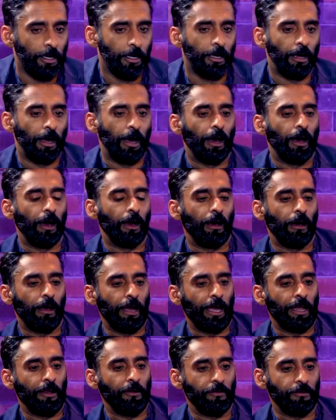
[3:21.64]

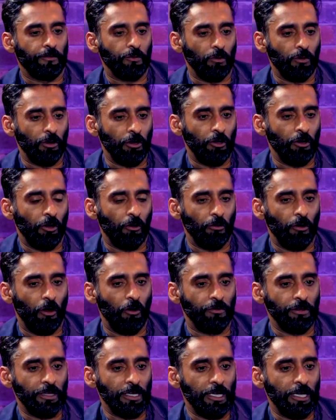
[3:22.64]

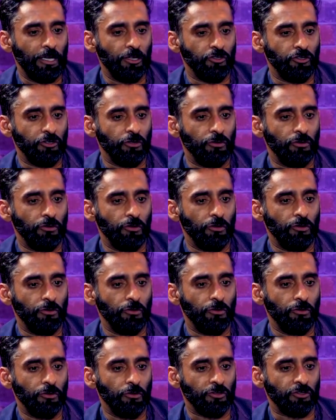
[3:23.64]
Over the years,
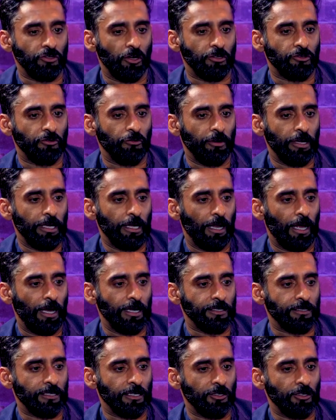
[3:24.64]
you start to
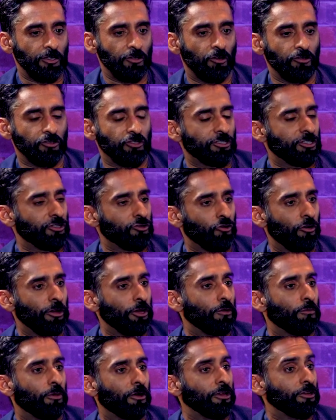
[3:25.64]
realize that you're not just destroying
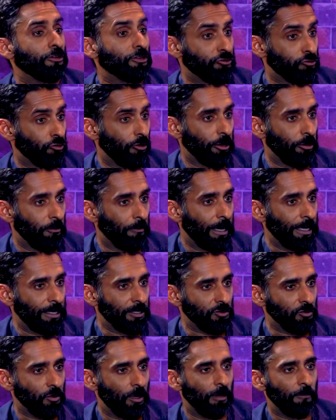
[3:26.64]
your body, you're destroying your mind
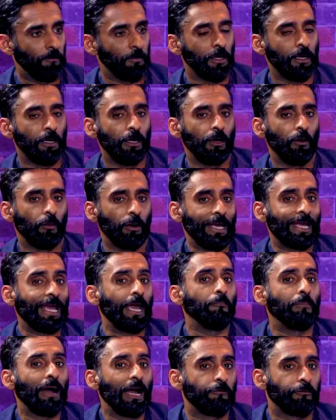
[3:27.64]
as well. When I
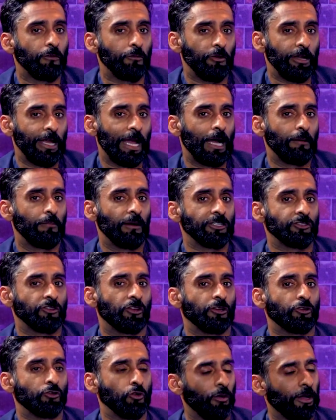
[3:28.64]
came back from rehab, I
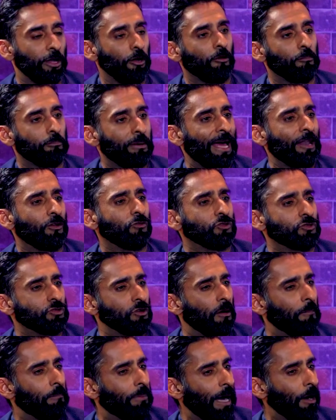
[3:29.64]
started talking on panels
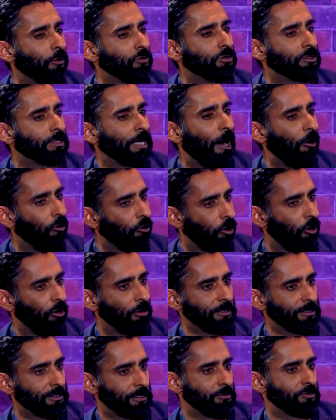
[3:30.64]
about alcohol
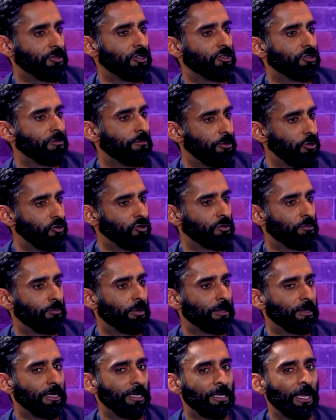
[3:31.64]
and substance abuse,
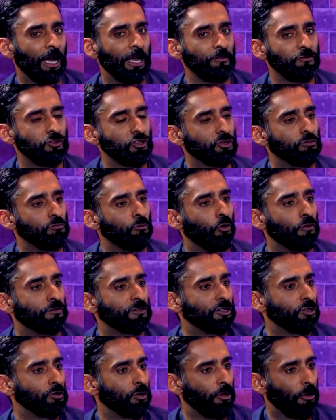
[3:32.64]
but it kind of just morphed
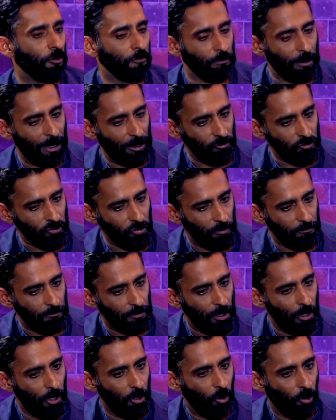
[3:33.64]
into a lot of panels on
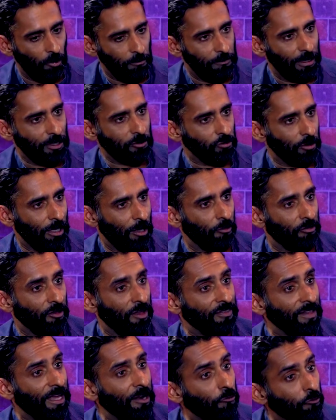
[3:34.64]
mental health.
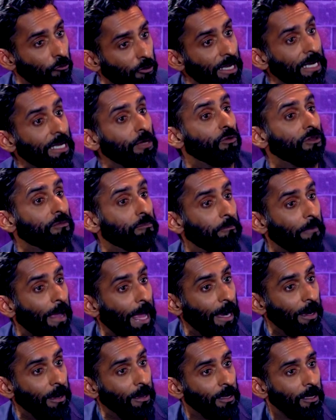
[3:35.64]
And then really with
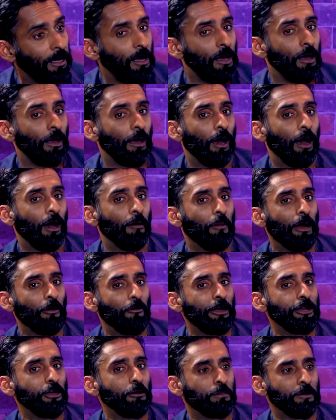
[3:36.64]
men, my
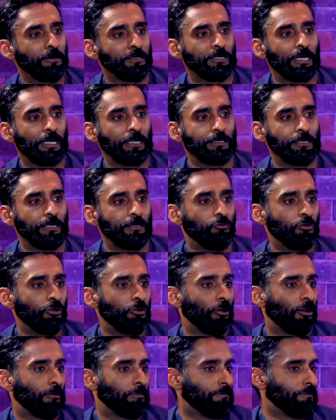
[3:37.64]
radio personality would
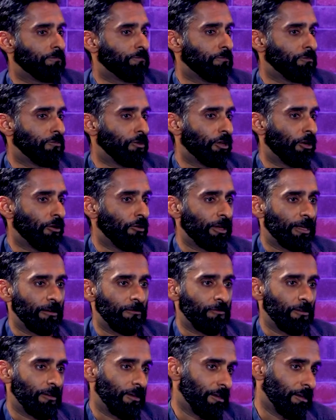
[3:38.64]
not,
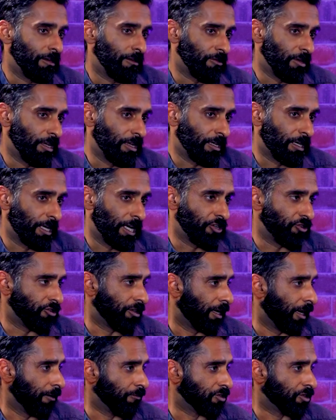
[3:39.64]
give the indication
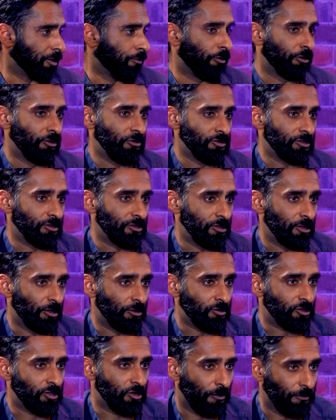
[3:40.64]
that I'm someone who's,
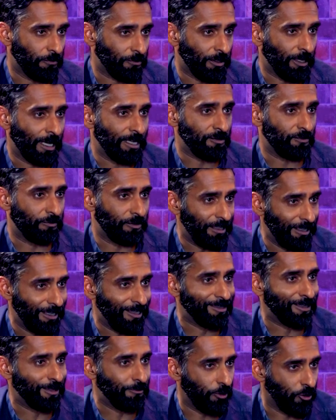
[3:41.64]
soft and has
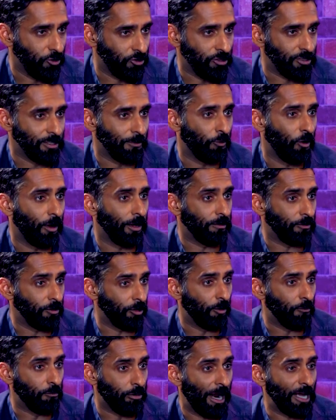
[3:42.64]
feelings and emotions. I'm quite,
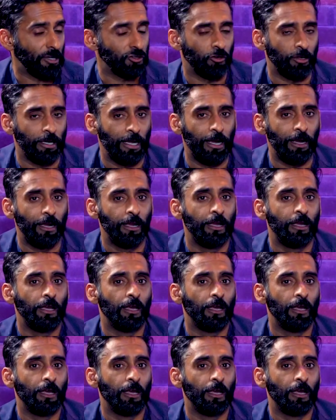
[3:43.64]
brash on air.